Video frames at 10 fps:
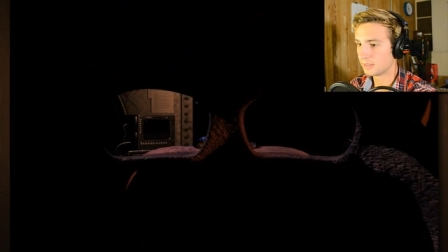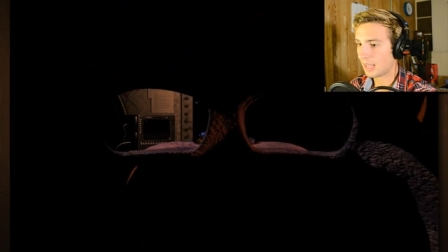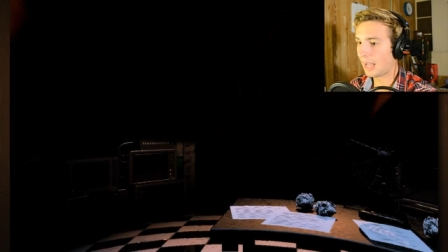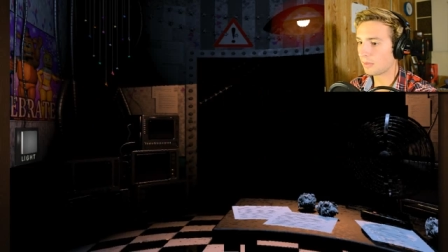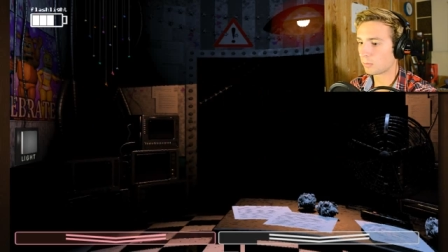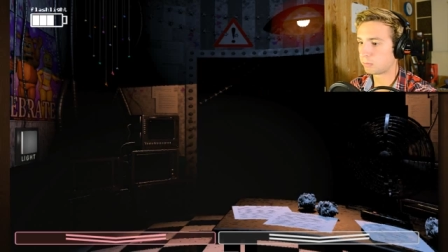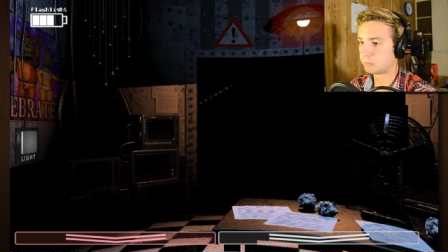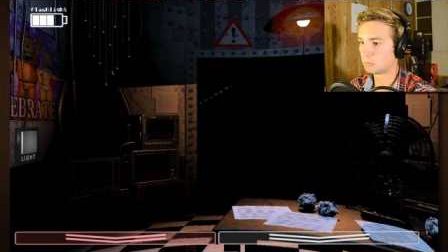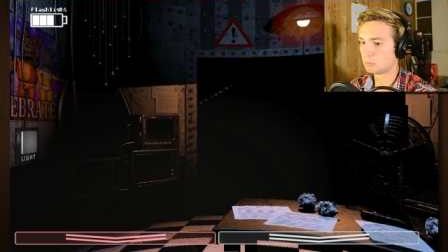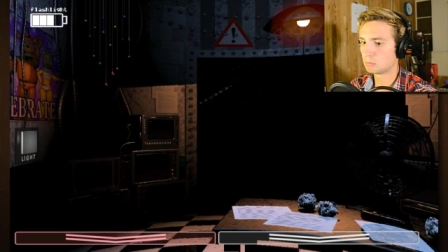Huh?
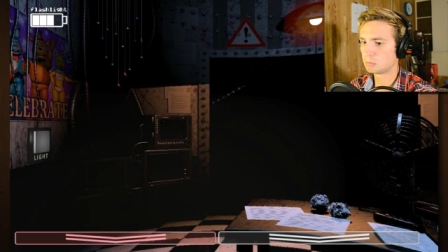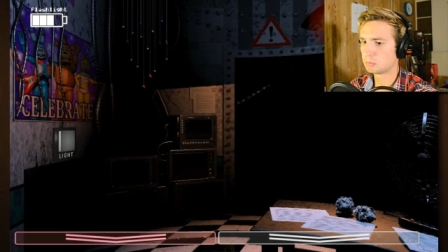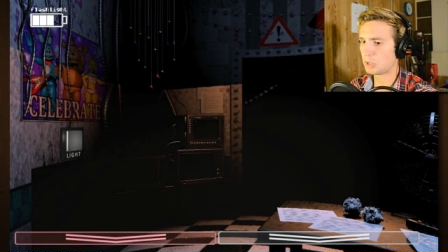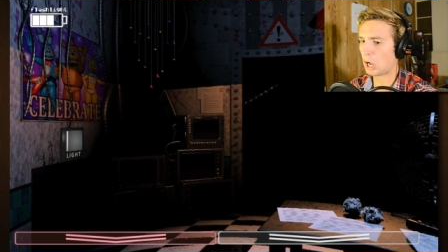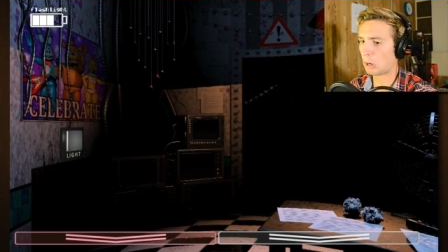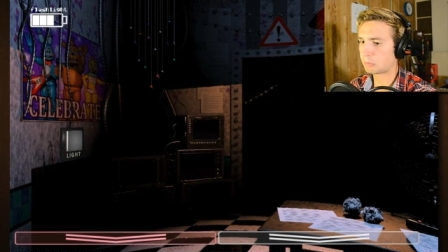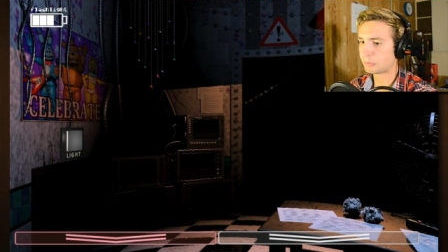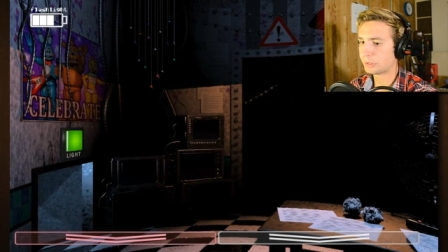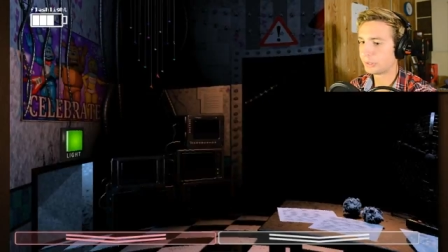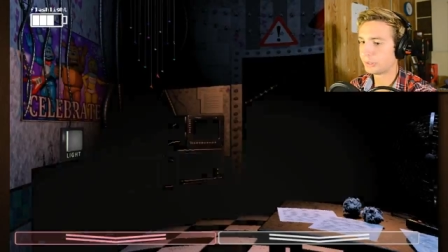No.
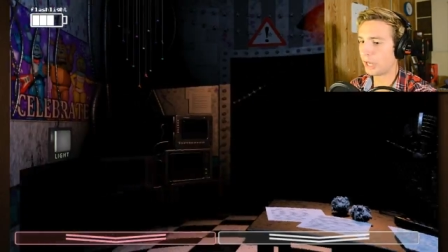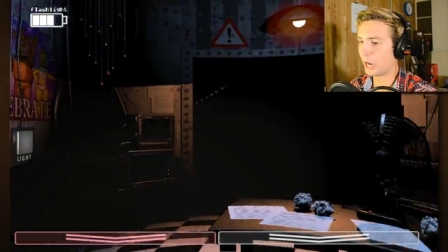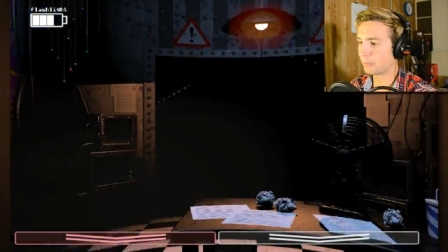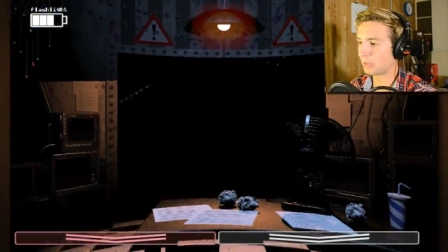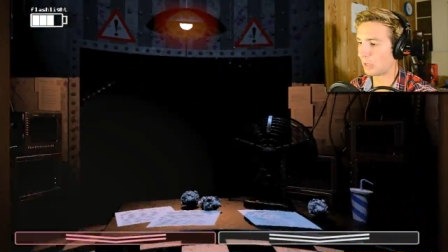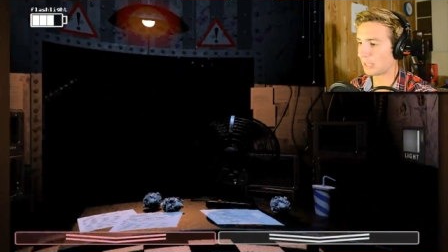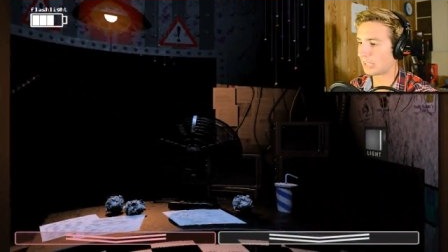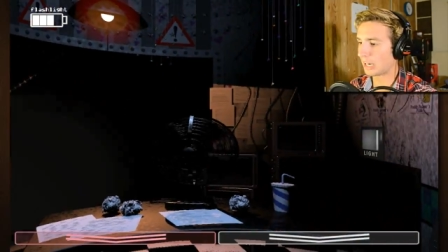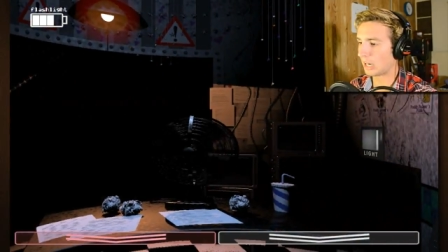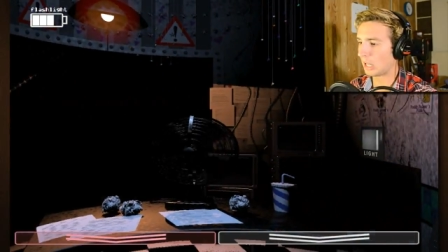No, don't like
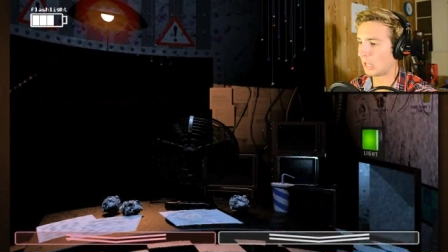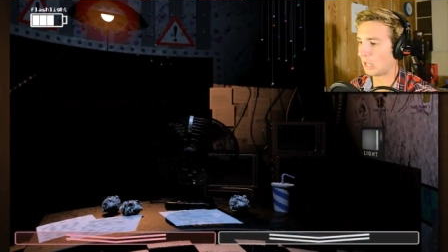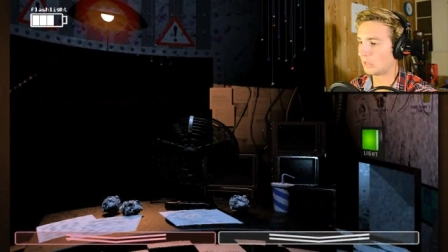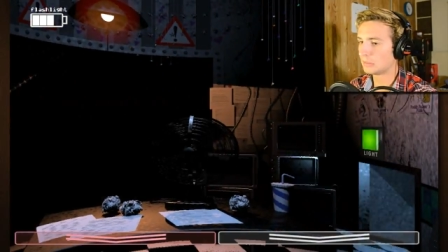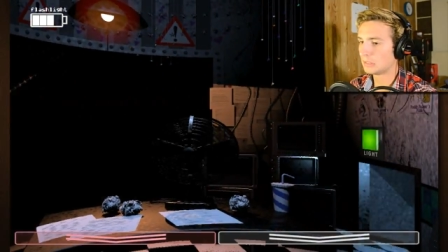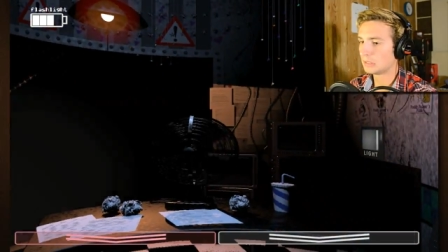that at all.